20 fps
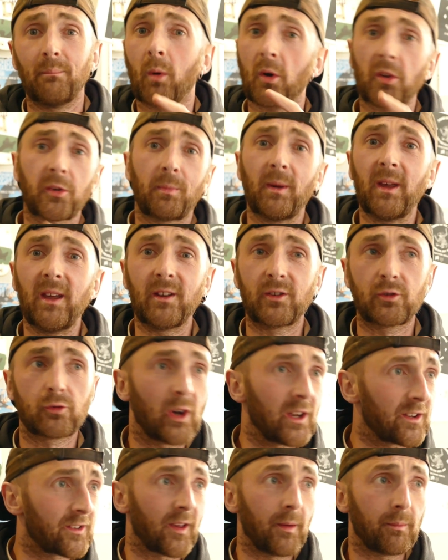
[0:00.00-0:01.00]
must be
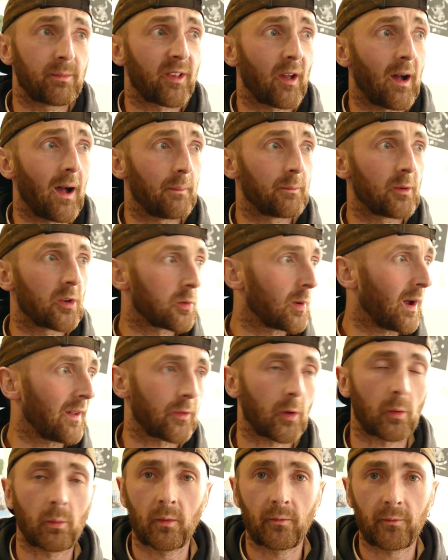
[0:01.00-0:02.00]
trick tip time because we
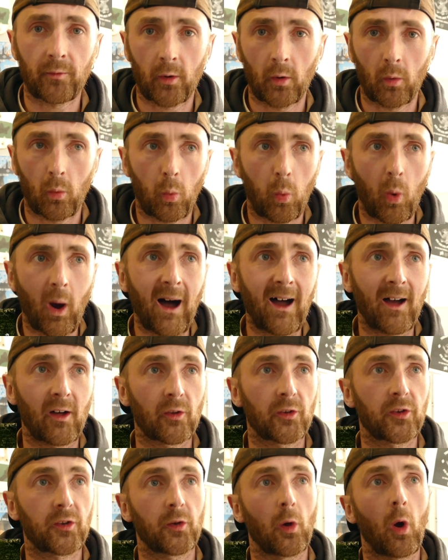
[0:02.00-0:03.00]
haven't done one for a
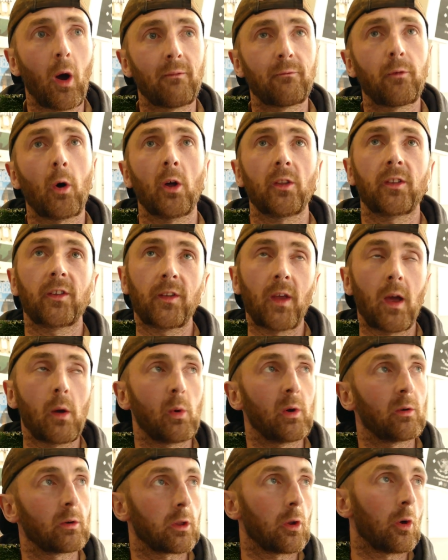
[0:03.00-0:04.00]
while, so I thought today
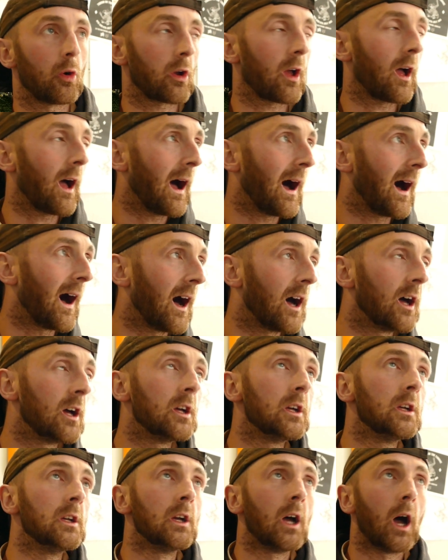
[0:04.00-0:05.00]
we would look at
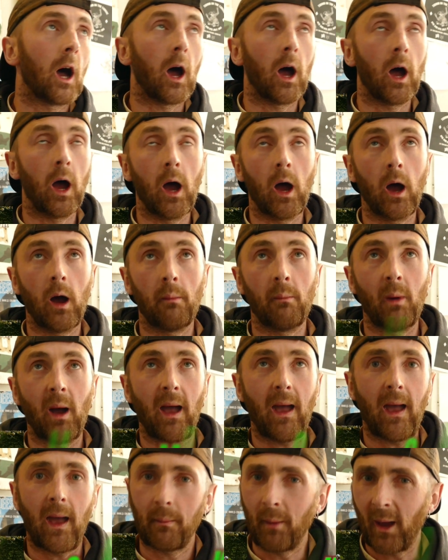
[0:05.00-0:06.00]

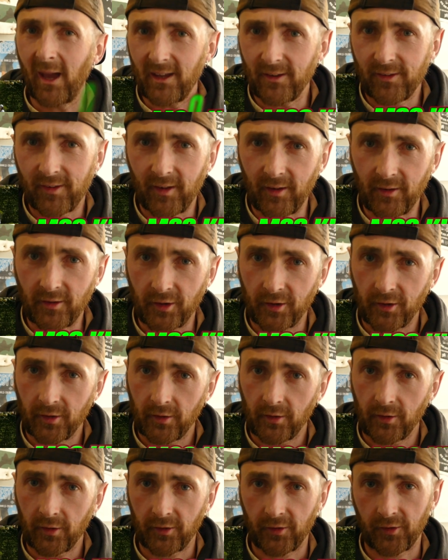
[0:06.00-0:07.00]
M80s.
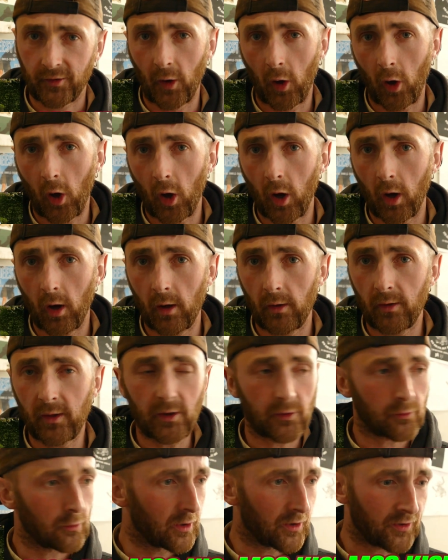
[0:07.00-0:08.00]
So
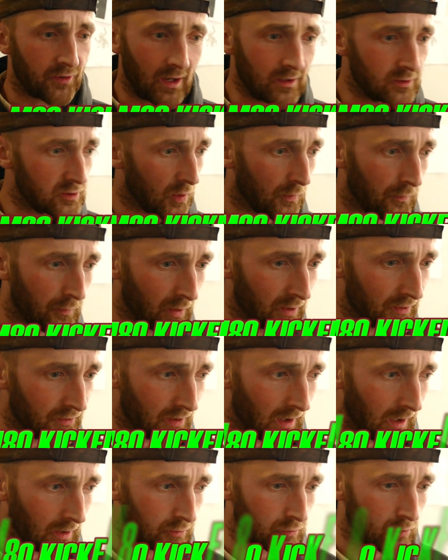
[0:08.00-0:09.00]
these are an essential
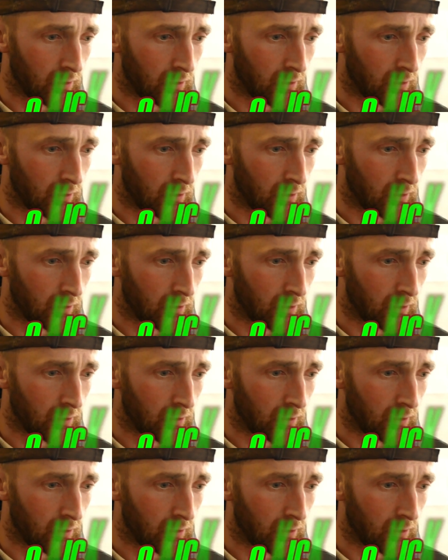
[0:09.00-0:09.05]
freestyle